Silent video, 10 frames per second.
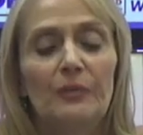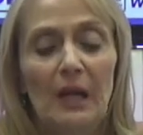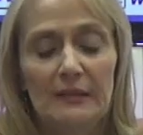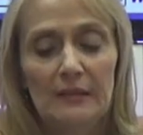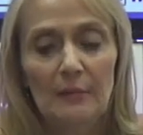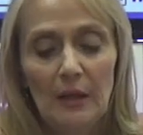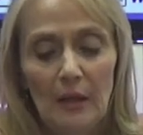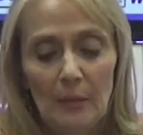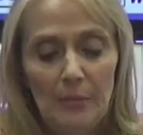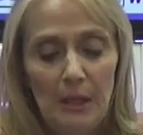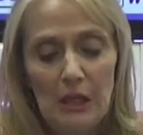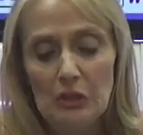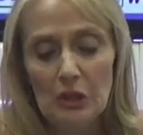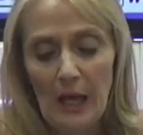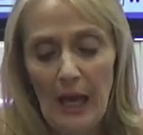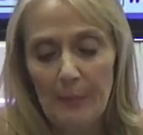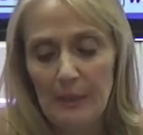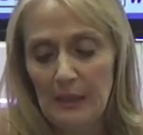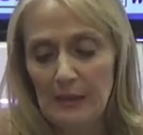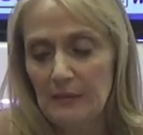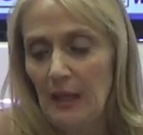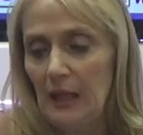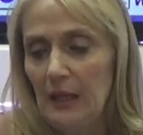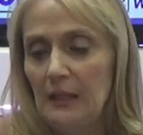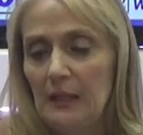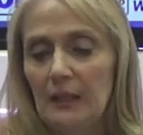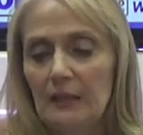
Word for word: We've had some major happenings in Haiti,